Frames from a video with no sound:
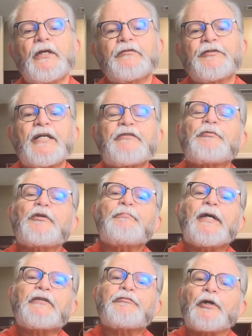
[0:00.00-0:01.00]
So that's what
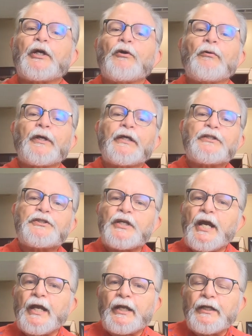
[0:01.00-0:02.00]
makes Gregorian
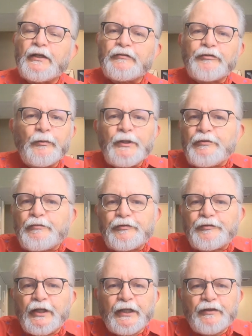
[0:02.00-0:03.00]
chant so
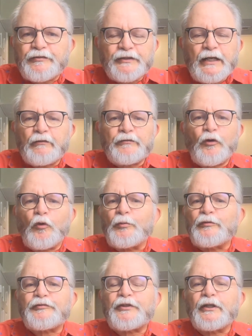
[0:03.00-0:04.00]
interesting. It sounds
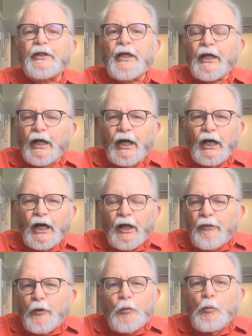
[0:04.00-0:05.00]
almost
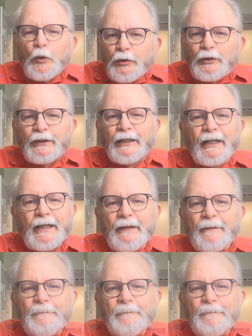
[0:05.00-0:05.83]
otherworldly.